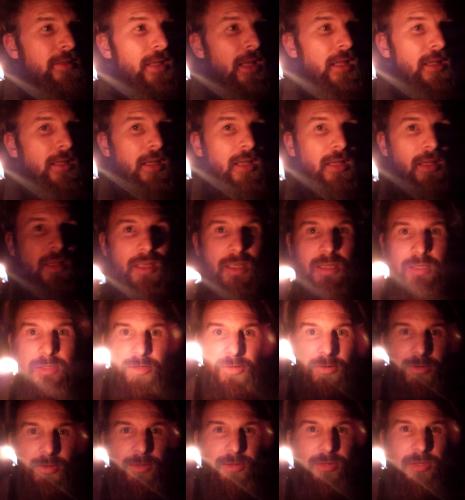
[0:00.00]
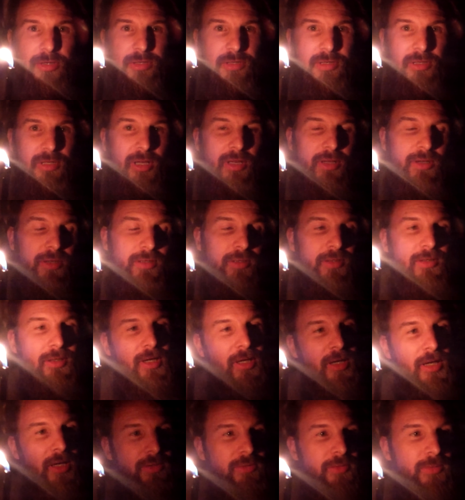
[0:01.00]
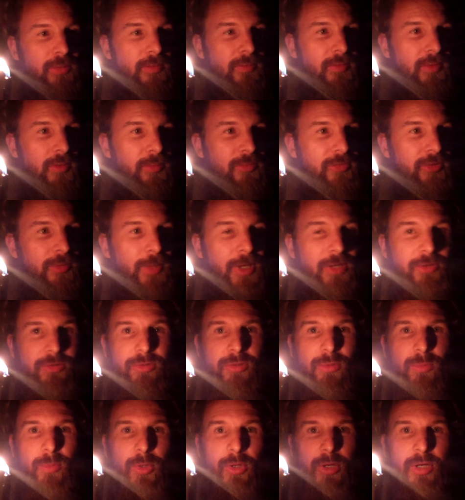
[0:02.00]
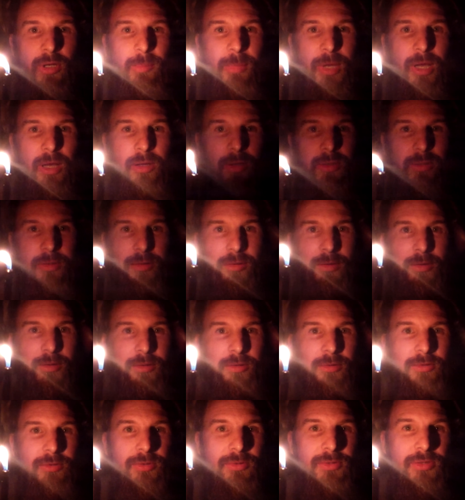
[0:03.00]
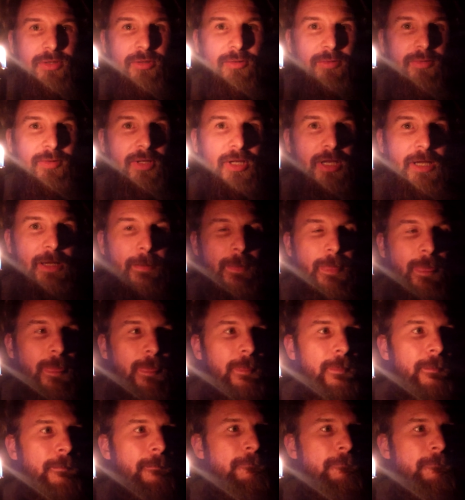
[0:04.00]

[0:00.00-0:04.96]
Not a lot of light, just using this lighter. I got 2 of them, so I'm not too worried about using the flame.